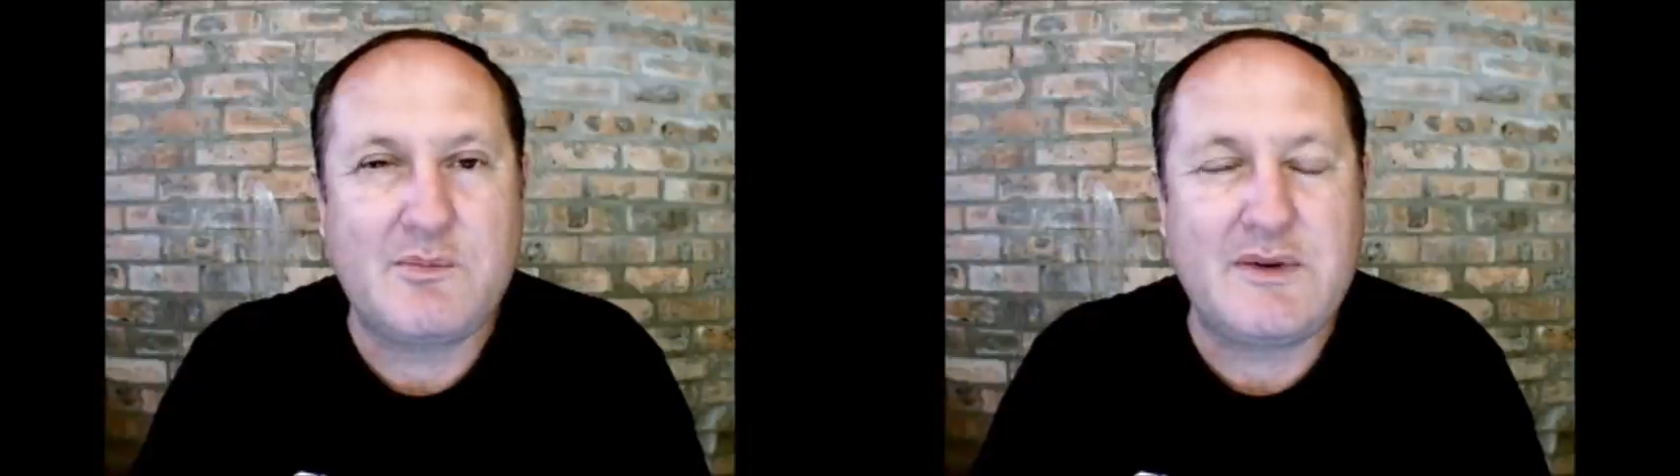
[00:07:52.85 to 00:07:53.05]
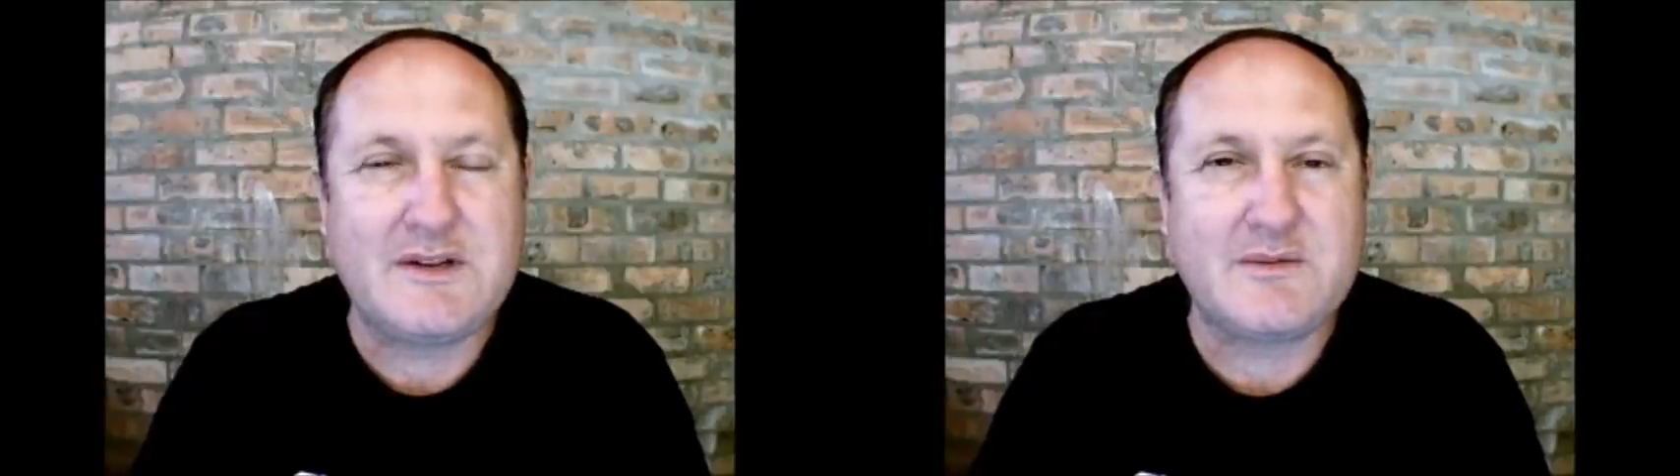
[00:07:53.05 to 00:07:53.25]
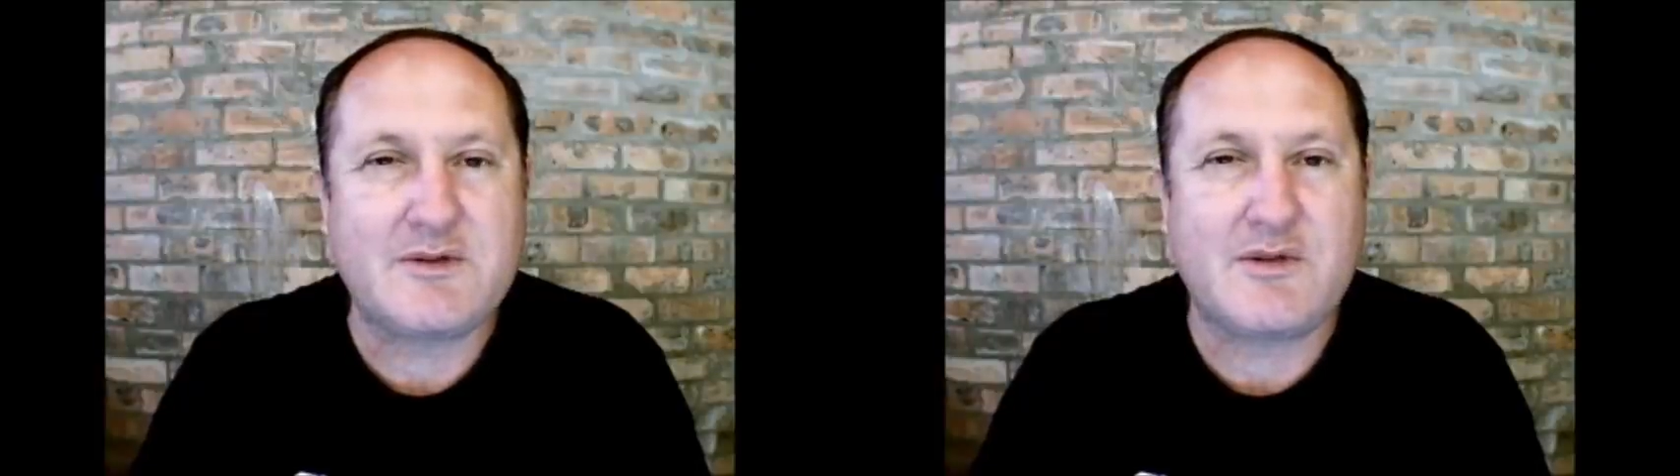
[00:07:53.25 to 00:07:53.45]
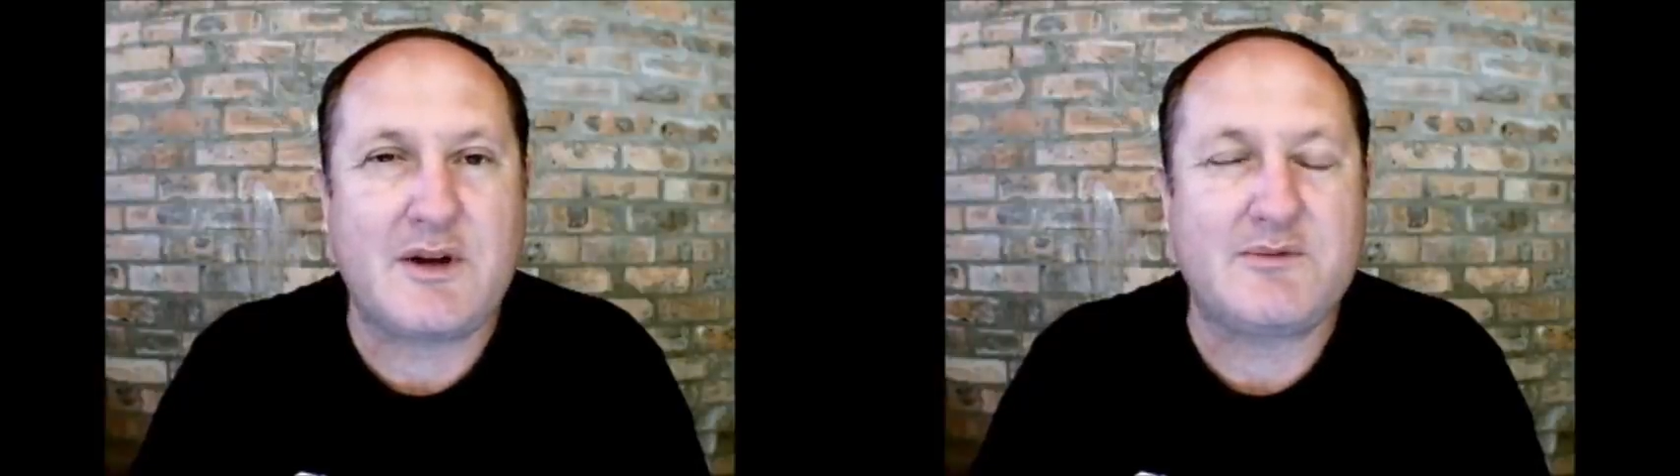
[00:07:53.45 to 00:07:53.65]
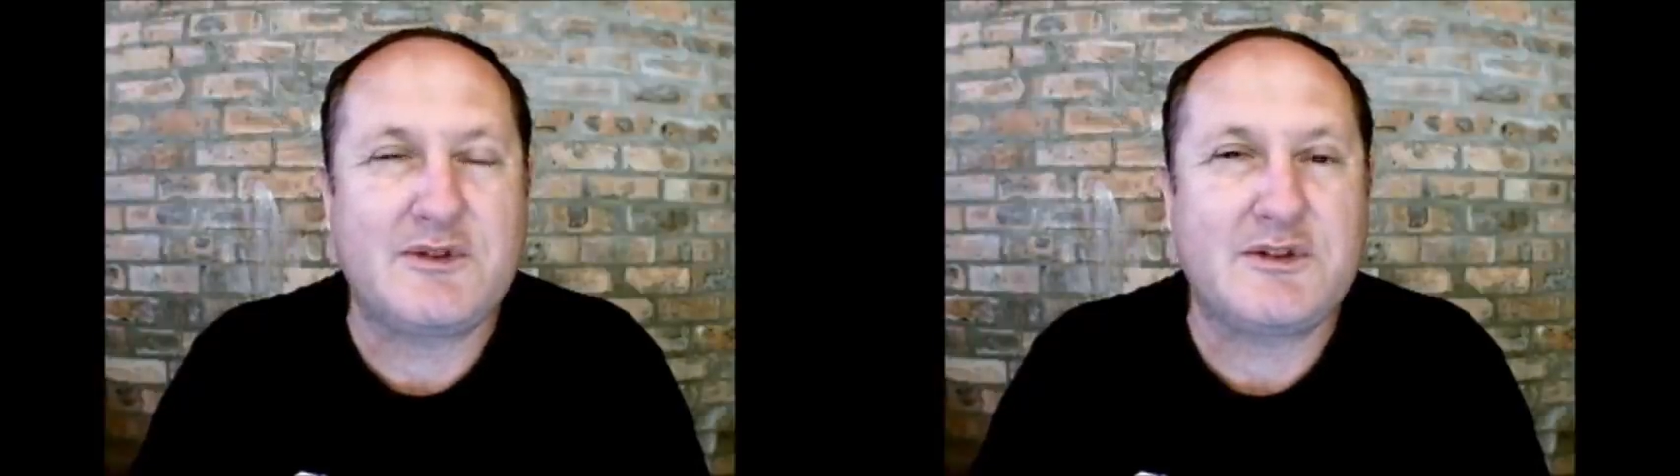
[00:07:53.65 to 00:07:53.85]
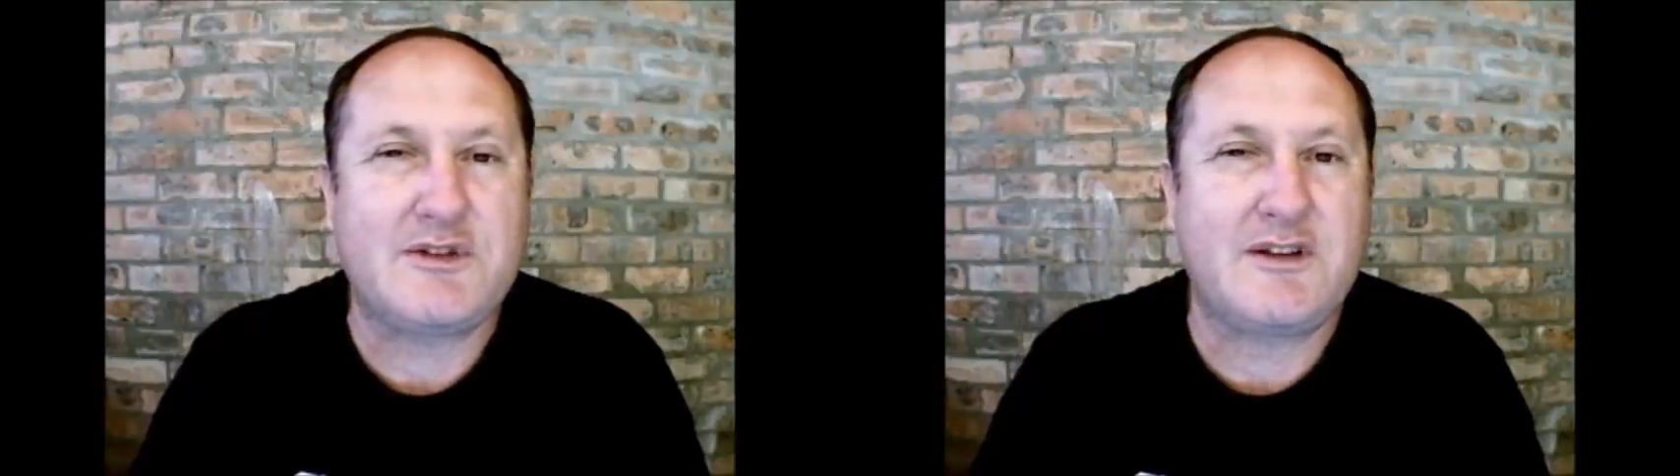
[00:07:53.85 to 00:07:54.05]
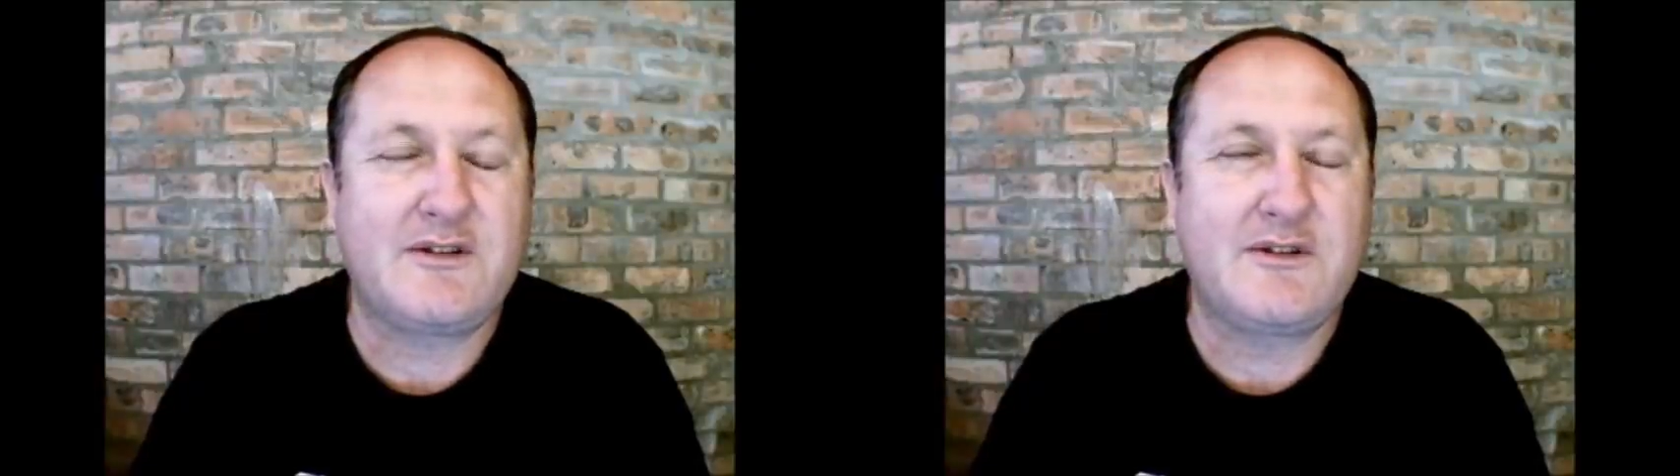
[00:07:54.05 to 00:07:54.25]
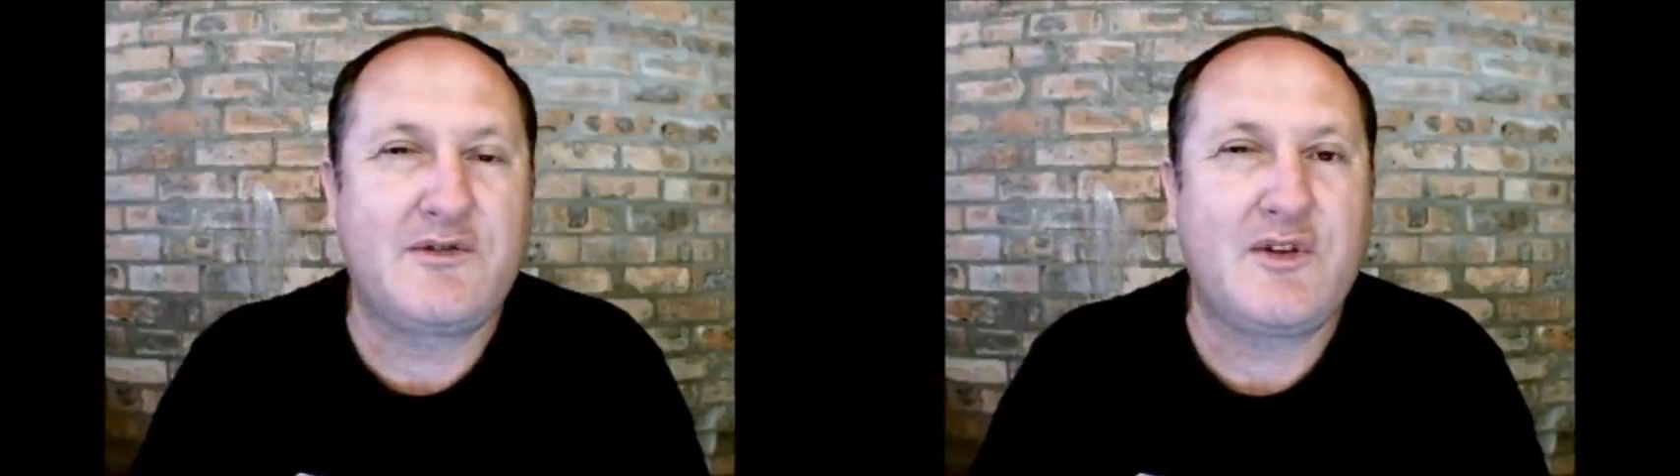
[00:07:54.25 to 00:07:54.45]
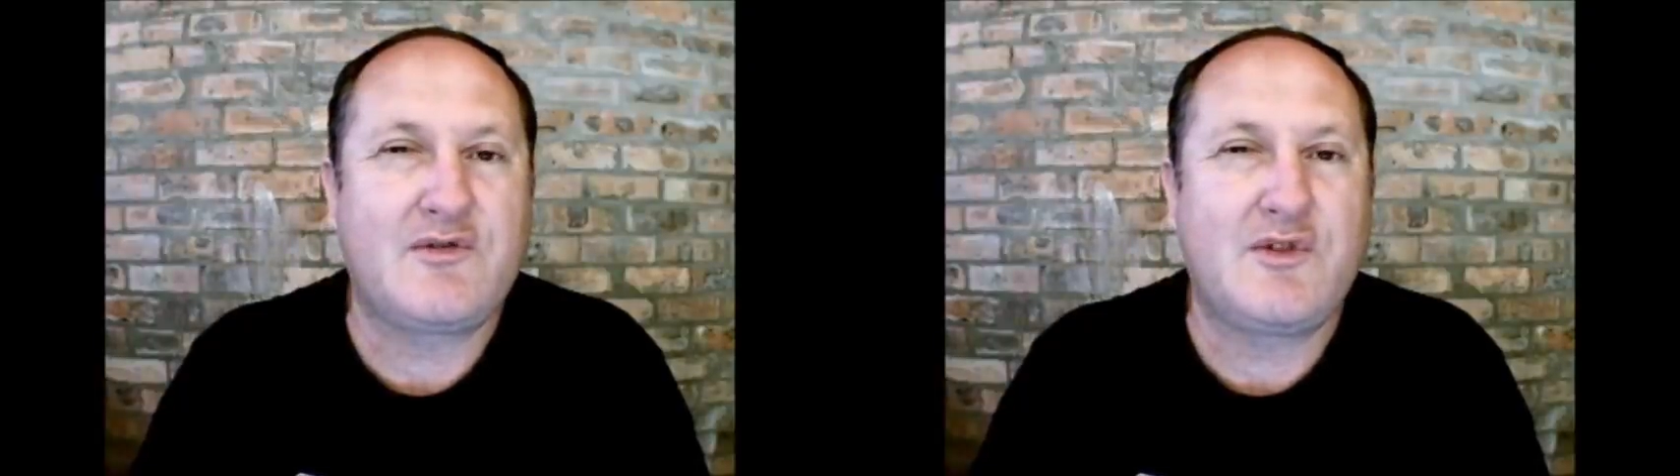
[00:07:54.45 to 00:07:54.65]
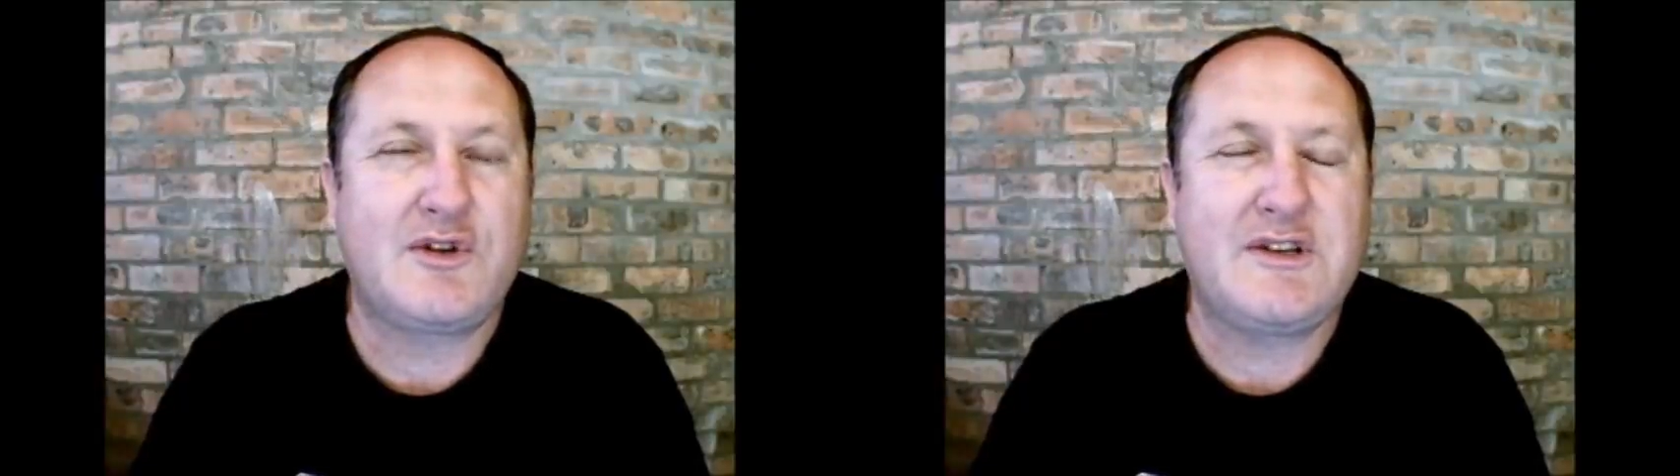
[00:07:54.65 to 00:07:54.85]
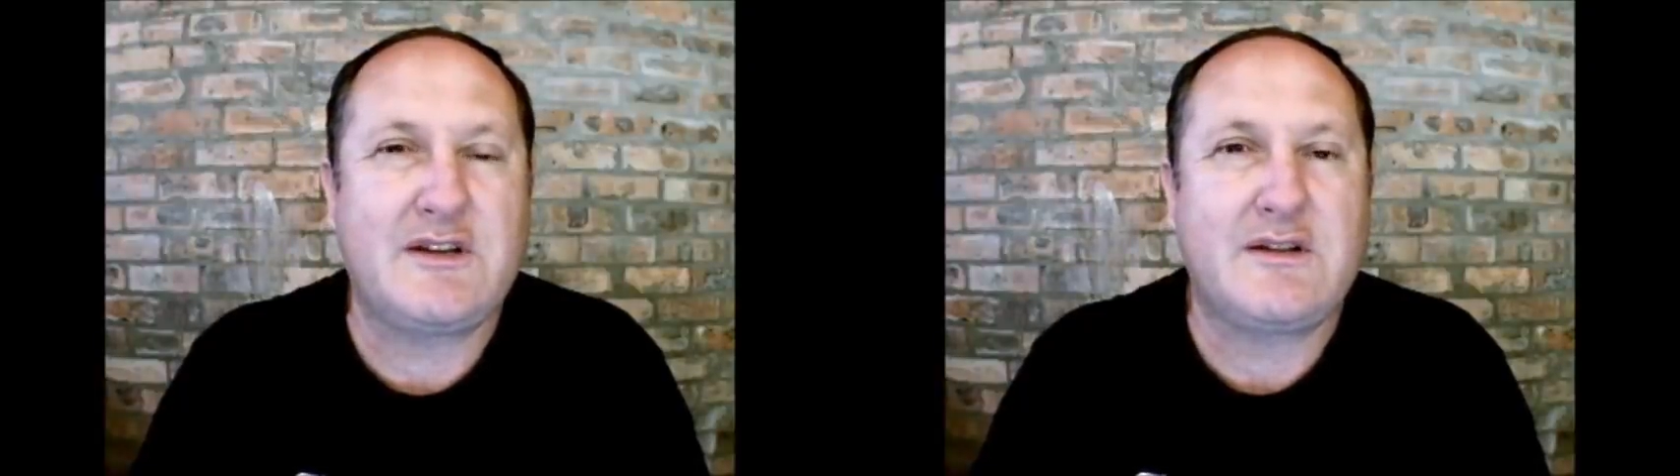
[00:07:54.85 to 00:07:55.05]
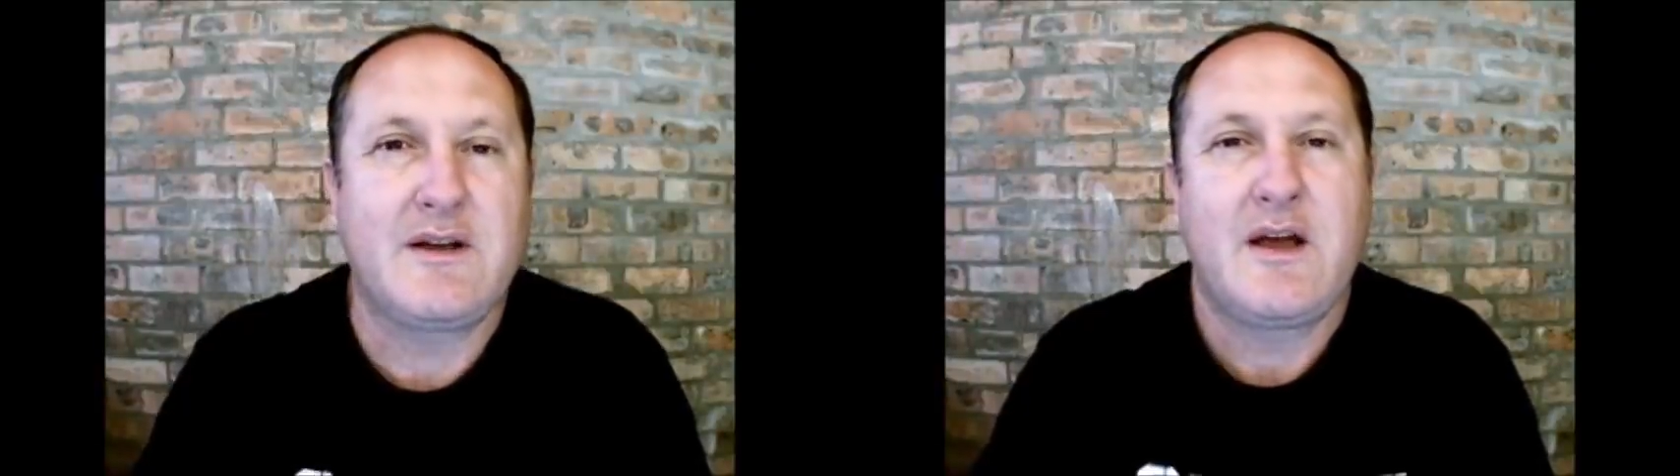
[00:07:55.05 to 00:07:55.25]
Please subscribe to the channel if you have not yet